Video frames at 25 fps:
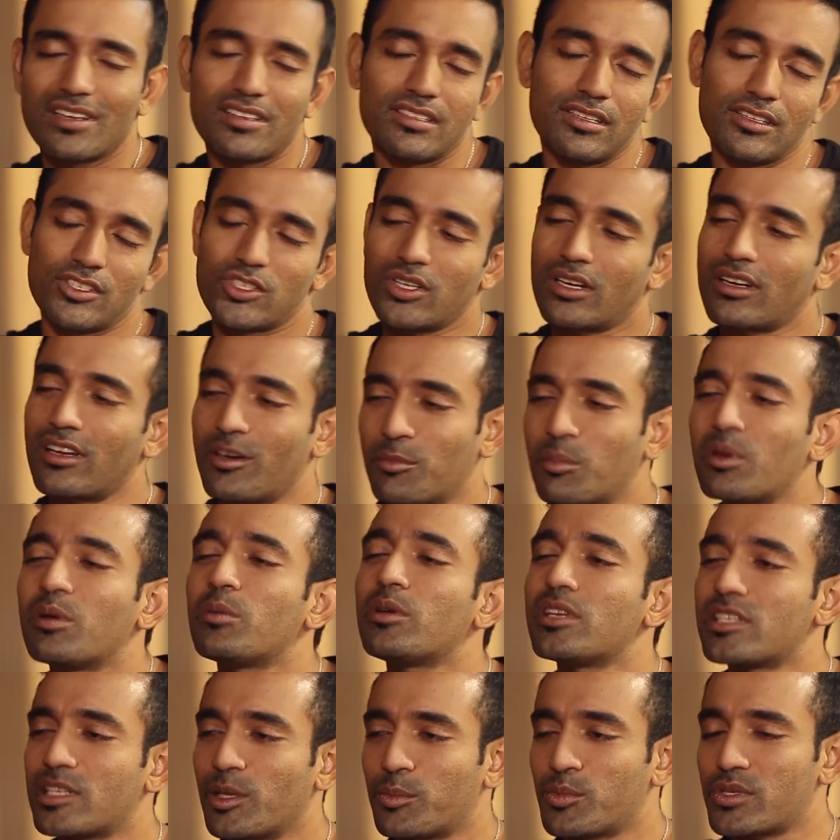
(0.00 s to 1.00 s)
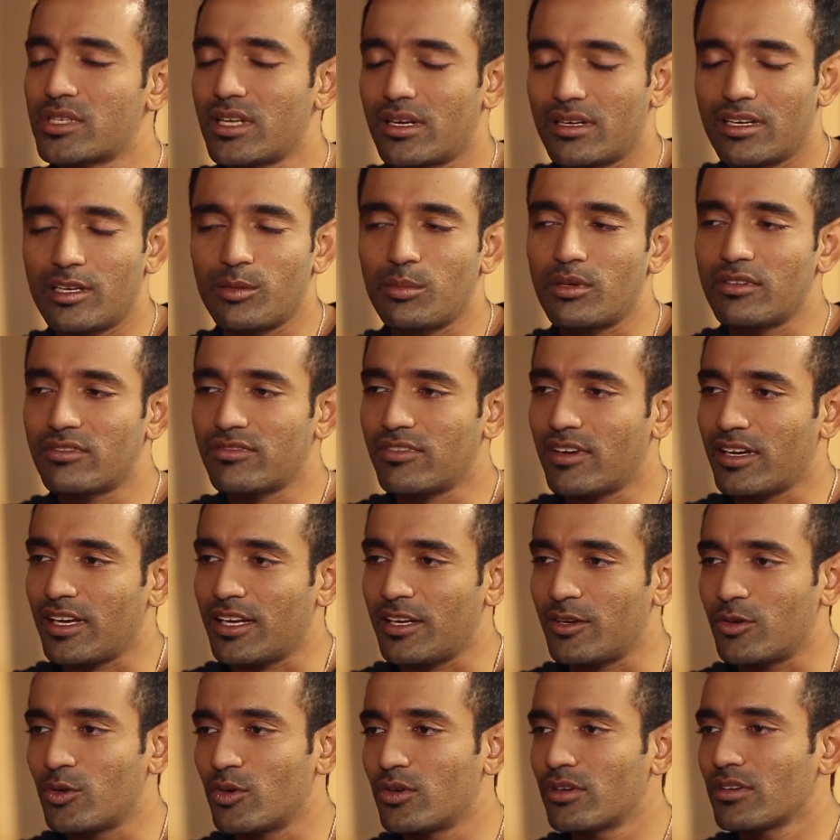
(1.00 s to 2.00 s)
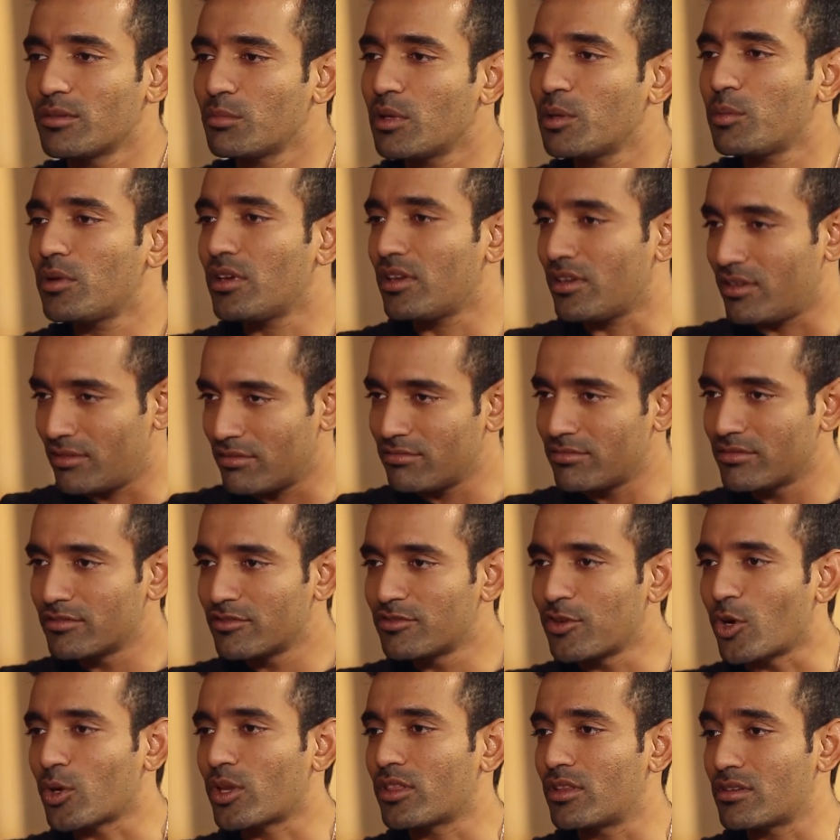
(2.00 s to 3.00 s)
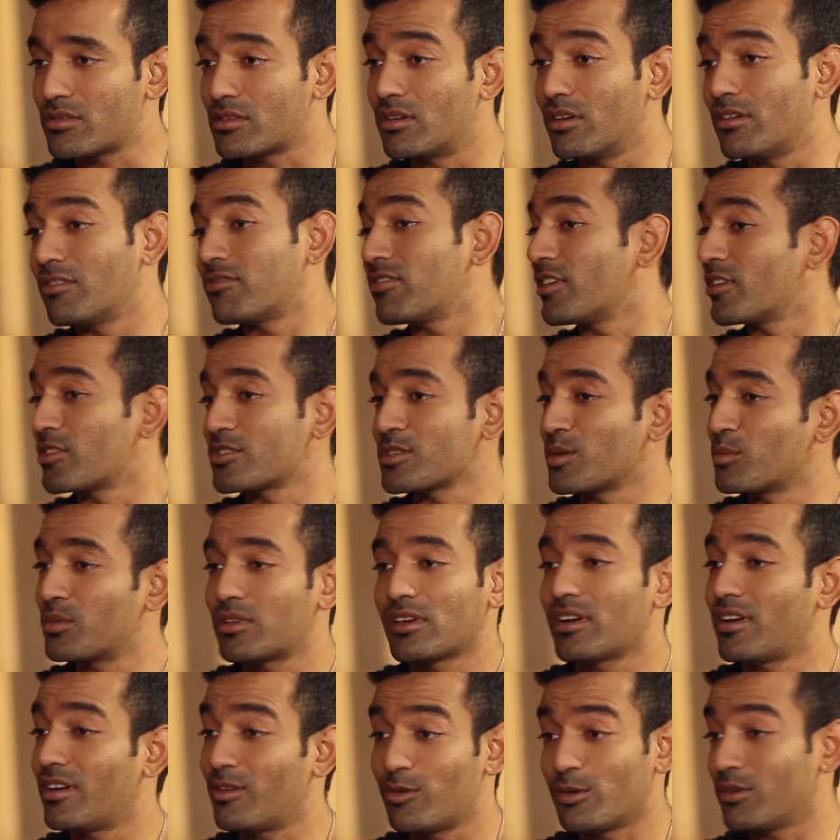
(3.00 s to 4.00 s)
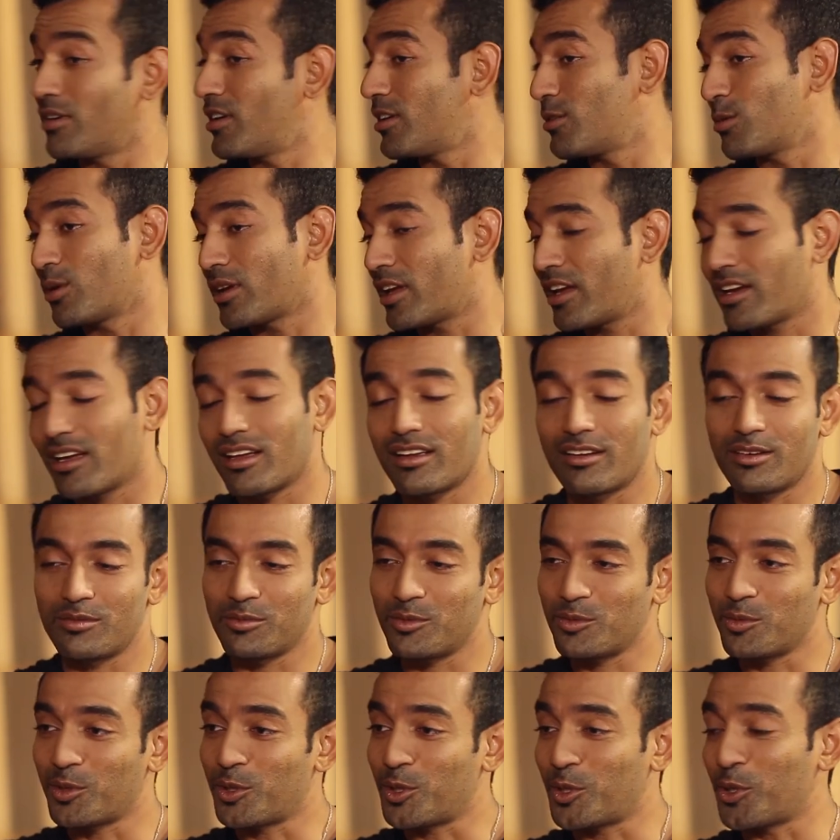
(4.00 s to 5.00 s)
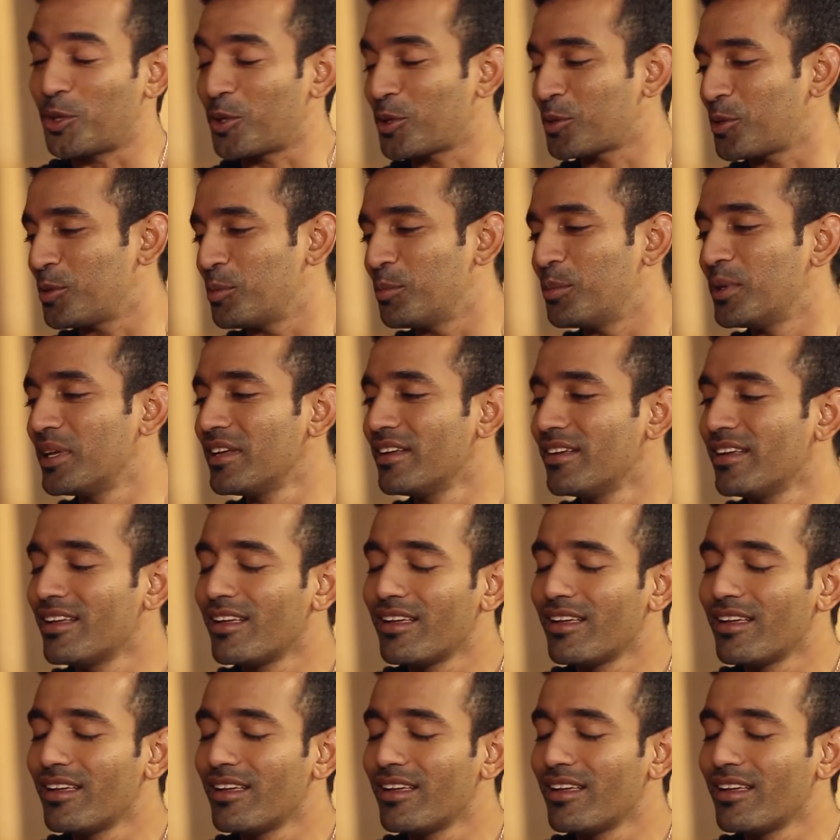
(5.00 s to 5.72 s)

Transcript: I said, Chuck Maybe he's upset. He'll be fine now. Maybe he fought this girlfriend or something. I don't know. I don't care. I don't want to talk to him.